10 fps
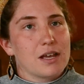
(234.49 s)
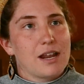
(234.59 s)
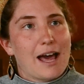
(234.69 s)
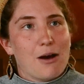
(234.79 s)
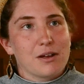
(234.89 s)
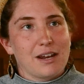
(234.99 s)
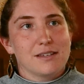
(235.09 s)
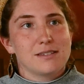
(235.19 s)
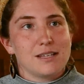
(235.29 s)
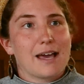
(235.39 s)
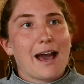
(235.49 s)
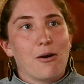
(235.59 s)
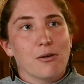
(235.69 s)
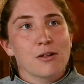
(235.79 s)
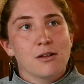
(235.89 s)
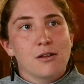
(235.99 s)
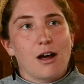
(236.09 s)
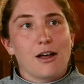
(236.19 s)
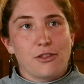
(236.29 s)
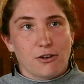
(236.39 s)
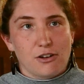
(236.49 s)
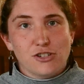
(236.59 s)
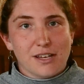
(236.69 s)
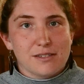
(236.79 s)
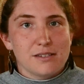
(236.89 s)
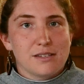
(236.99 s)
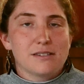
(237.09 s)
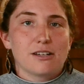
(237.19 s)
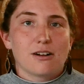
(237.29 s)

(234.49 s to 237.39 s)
and how can I seek out other injustices that